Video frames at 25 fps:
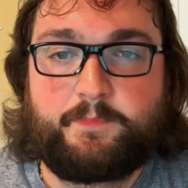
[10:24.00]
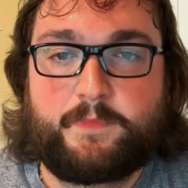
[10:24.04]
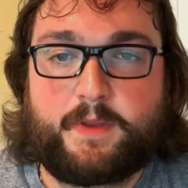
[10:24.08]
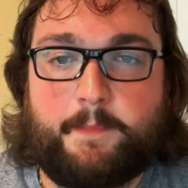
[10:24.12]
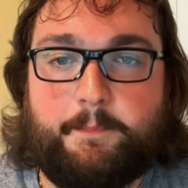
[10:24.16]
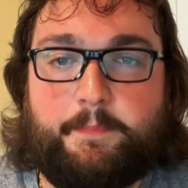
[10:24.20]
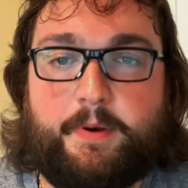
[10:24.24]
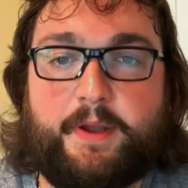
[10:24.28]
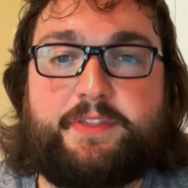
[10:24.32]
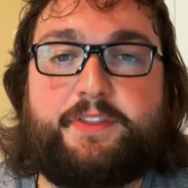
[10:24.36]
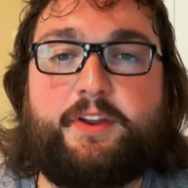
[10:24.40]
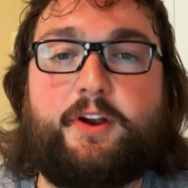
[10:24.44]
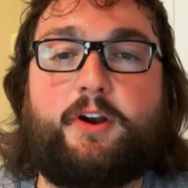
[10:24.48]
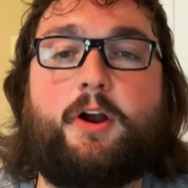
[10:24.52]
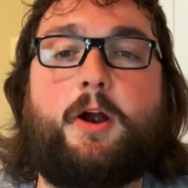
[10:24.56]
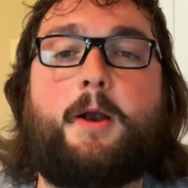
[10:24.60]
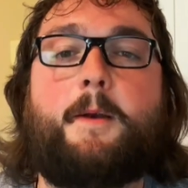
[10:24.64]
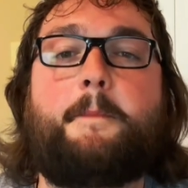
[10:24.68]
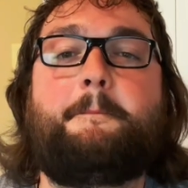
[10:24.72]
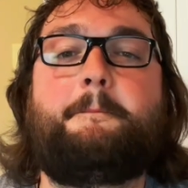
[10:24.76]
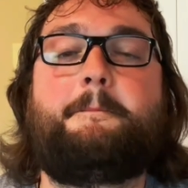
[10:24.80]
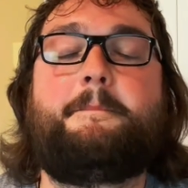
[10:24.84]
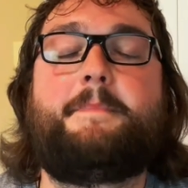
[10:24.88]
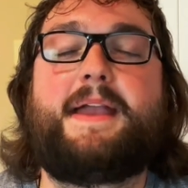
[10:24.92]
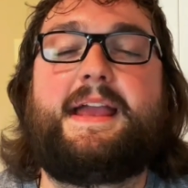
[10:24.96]
But there
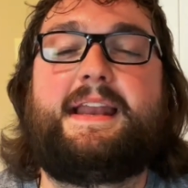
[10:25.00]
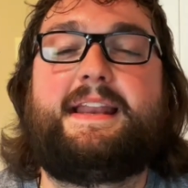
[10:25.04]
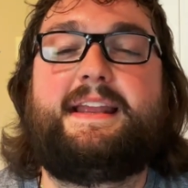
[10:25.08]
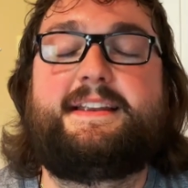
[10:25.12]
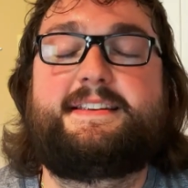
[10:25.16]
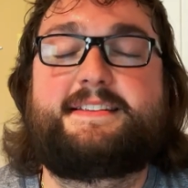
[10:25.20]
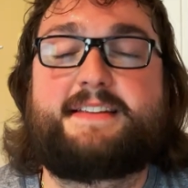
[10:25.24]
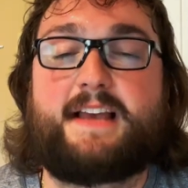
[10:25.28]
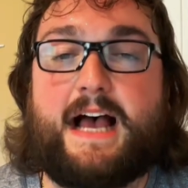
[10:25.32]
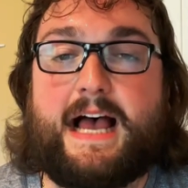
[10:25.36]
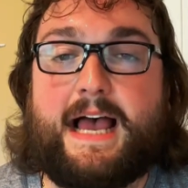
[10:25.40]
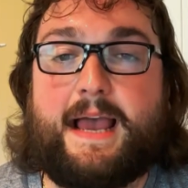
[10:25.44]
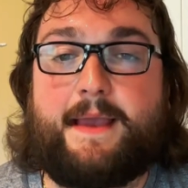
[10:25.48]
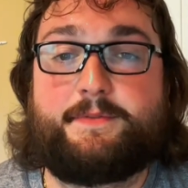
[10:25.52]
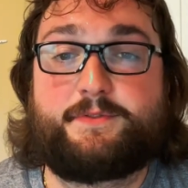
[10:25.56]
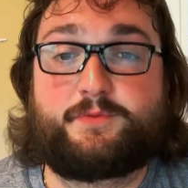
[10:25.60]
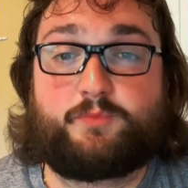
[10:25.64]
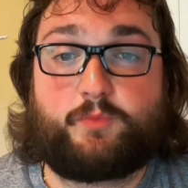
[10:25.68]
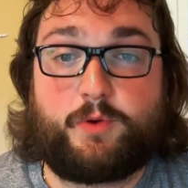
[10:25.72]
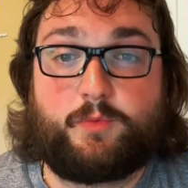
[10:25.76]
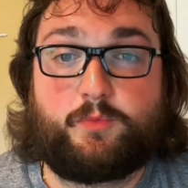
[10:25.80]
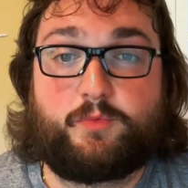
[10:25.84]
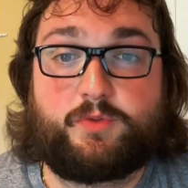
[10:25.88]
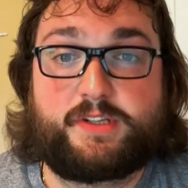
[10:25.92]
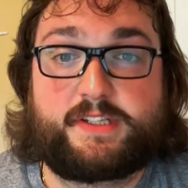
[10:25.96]
are many times
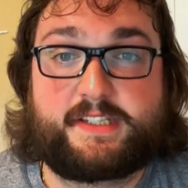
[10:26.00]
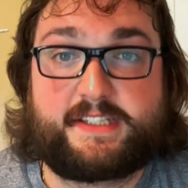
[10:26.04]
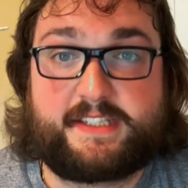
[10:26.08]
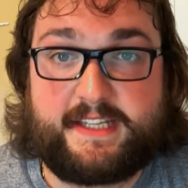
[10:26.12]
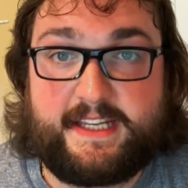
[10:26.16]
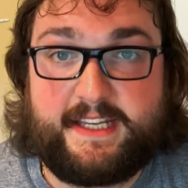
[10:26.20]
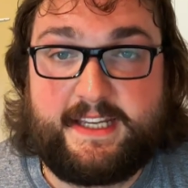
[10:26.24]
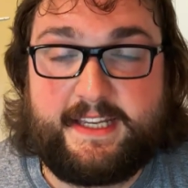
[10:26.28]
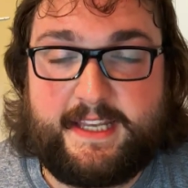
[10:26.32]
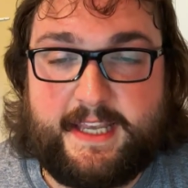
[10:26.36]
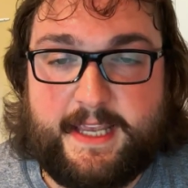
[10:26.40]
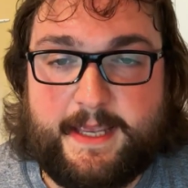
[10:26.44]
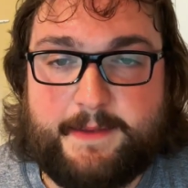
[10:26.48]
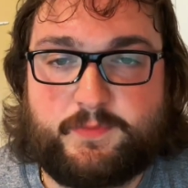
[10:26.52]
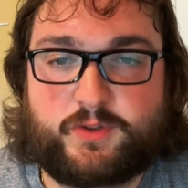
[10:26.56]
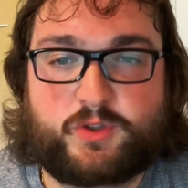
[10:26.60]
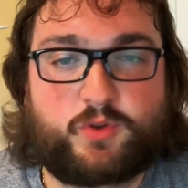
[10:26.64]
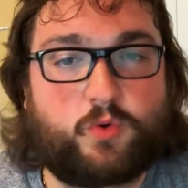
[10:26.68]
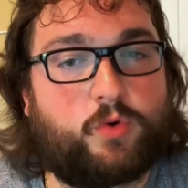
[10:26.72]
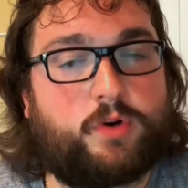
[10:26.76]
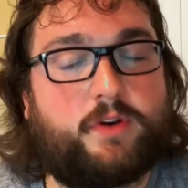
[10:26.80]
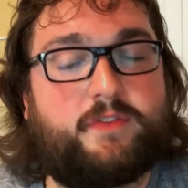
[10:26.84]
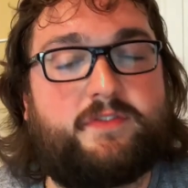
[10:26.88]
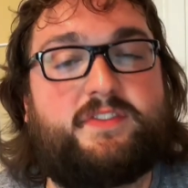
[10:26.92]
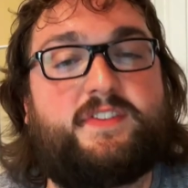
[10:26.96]
we will see him
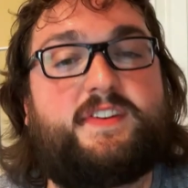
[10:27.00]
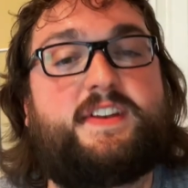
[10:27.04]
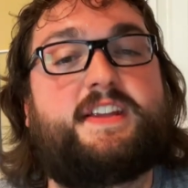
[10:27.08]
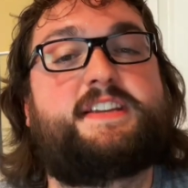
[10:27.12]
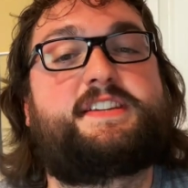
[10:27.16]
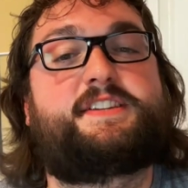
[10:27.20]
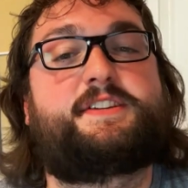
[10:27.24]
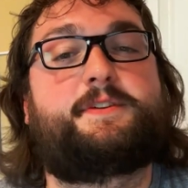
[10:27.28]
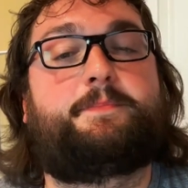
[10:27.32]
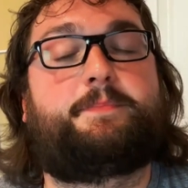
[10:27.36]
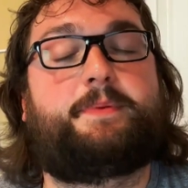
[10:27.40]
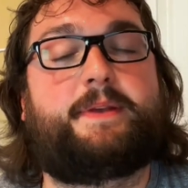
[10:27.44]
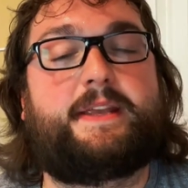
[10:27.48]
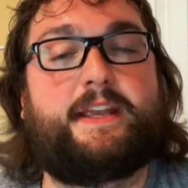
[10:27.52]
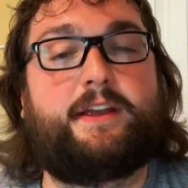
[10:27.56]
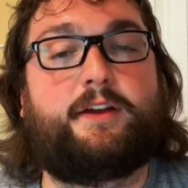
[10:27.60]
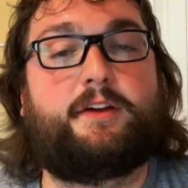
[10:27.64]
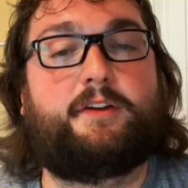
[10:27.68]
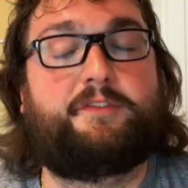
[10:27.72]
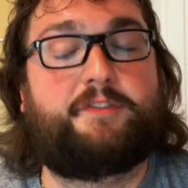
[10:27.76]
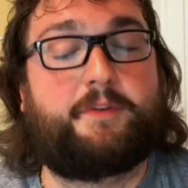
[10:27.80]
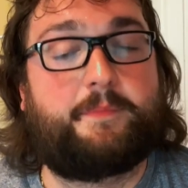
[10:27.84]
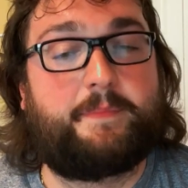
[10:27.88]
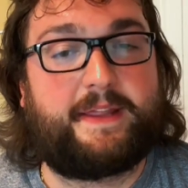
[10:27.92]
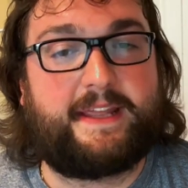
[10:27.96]
sort of
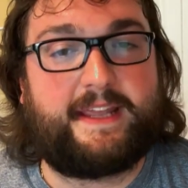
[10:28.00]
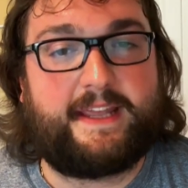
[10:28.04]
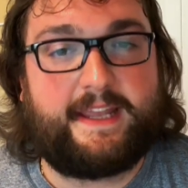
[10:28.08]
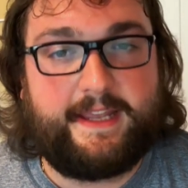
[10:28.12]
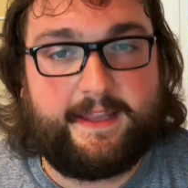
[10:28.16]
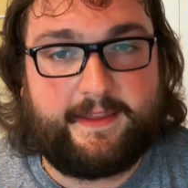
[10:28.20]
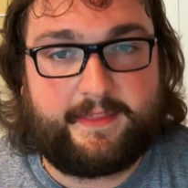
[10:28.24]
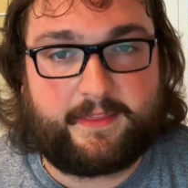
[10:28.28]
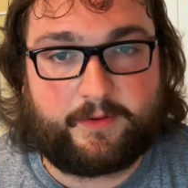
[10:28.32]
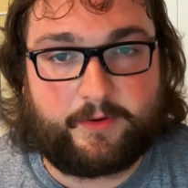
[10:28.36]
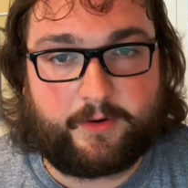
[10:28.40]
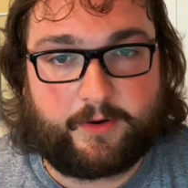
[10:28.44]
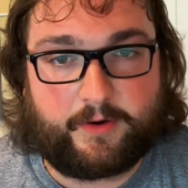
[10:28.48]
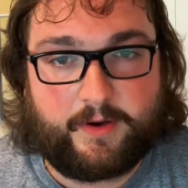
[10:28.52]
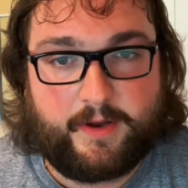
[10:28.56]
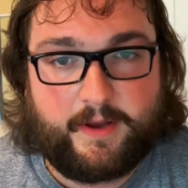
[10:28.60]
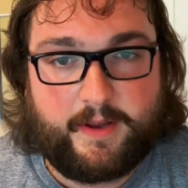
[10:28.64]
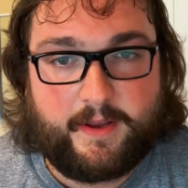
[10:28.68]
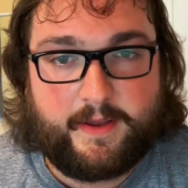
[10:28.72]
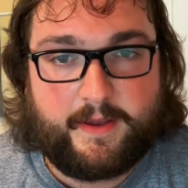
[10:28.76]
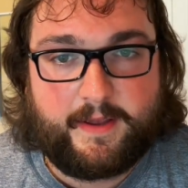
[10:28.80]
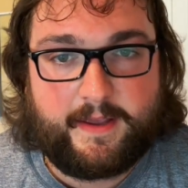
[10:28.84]
disappear from the ether,